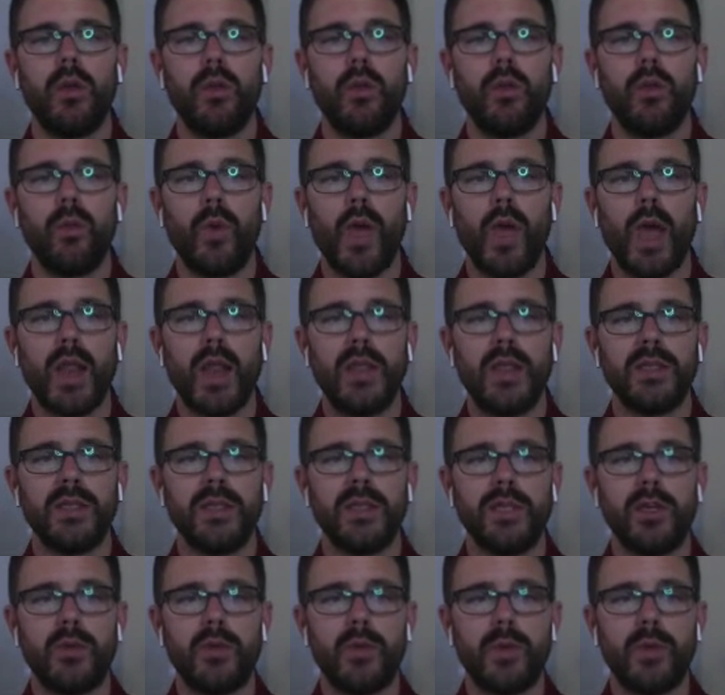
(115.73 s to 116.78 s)
we have this
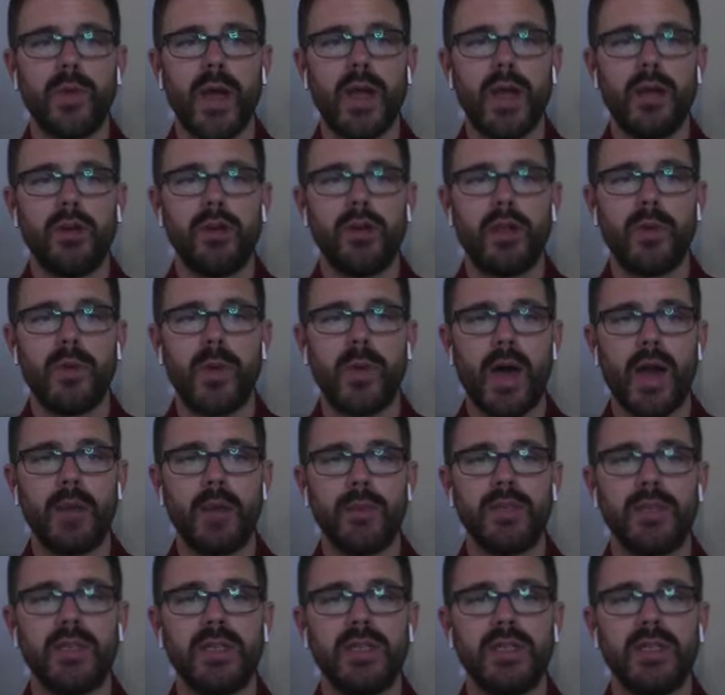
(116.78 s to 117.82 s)
little reminder at the bottom.
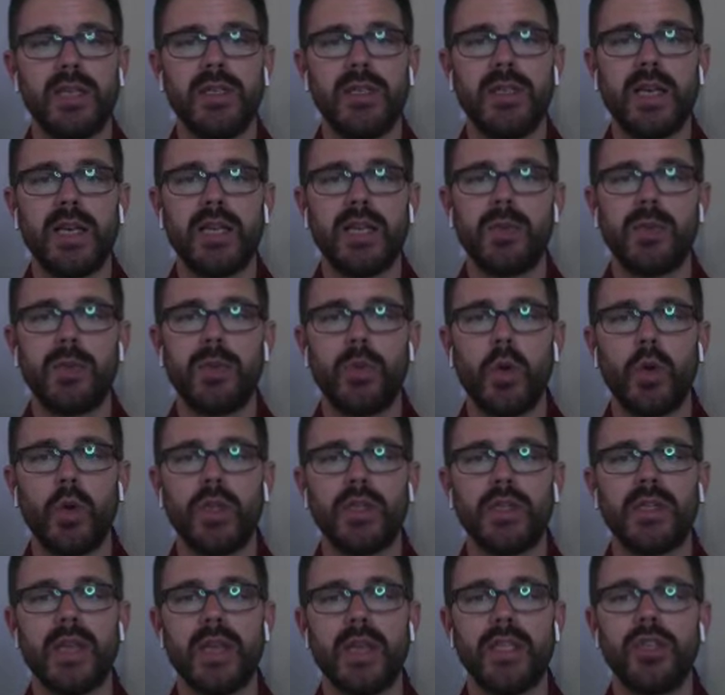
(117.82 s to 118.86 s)
It says the decimal point
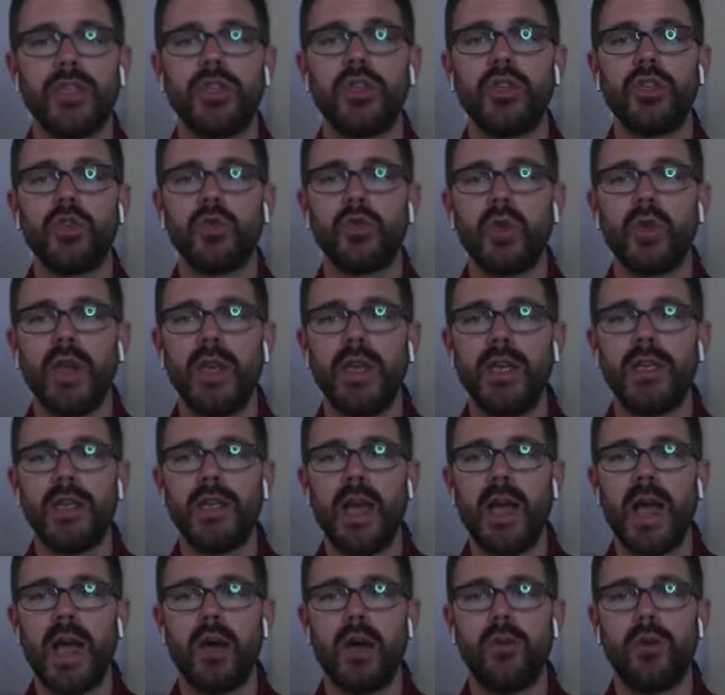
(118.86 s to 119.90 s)
slides straight
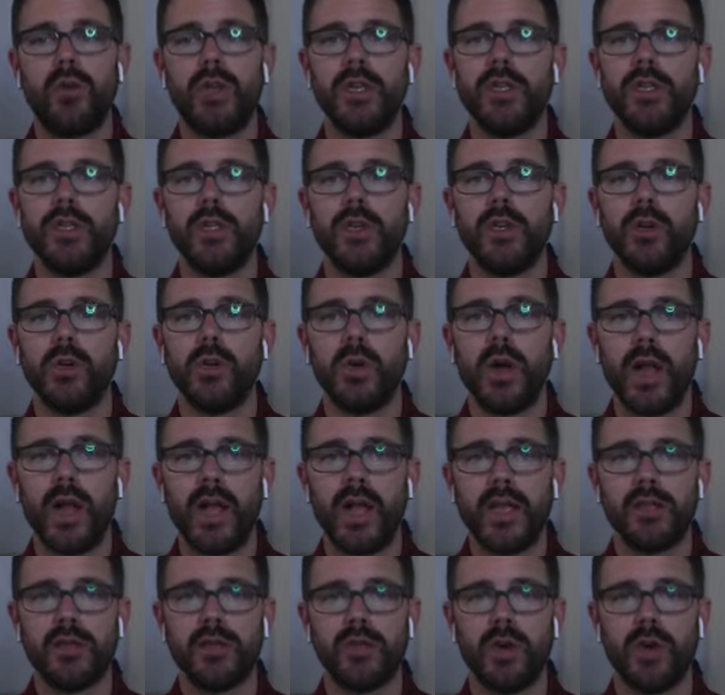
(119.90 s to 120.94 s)
down into your
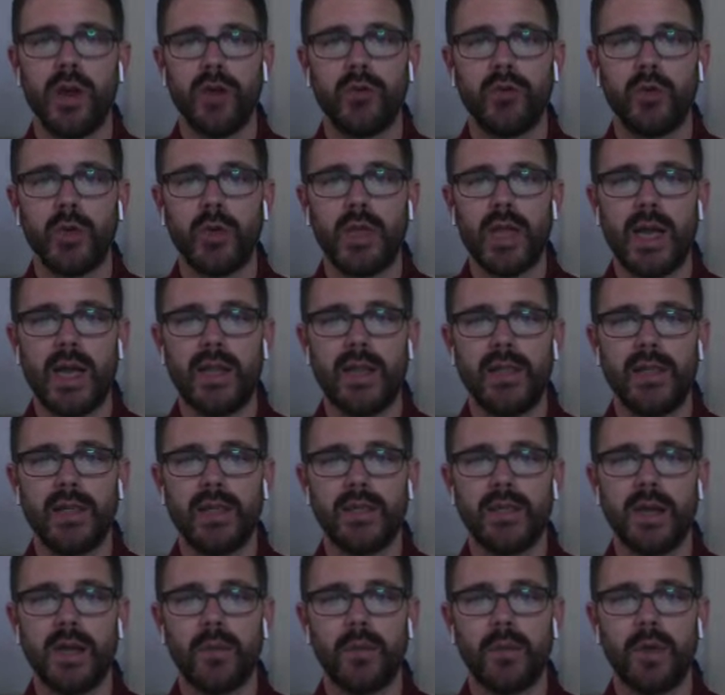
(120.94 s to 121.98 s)
answer after we line
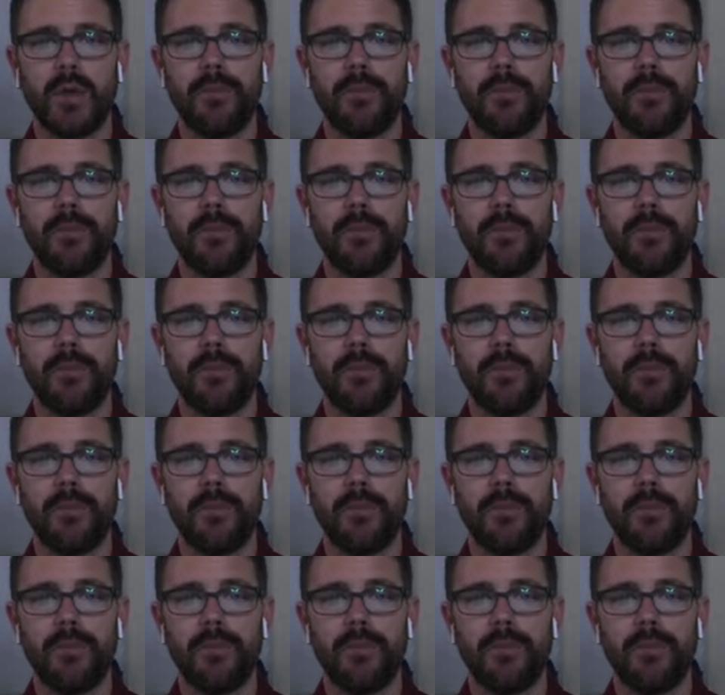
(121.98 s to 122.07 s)
things up.